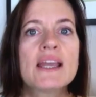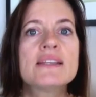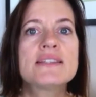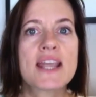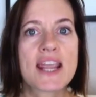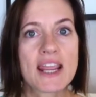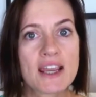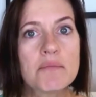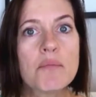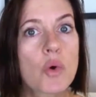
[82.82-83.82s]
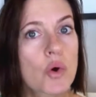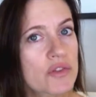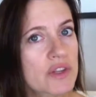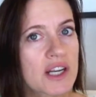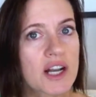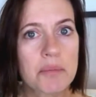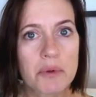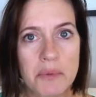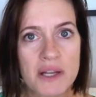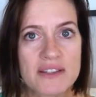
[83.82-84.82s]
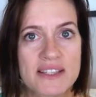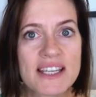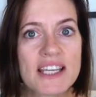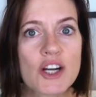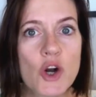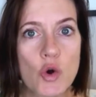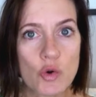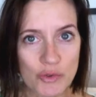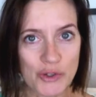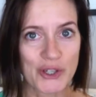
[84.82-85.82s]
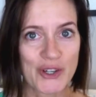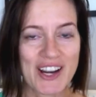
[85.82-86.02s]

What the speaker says: take more than a couple months to get over,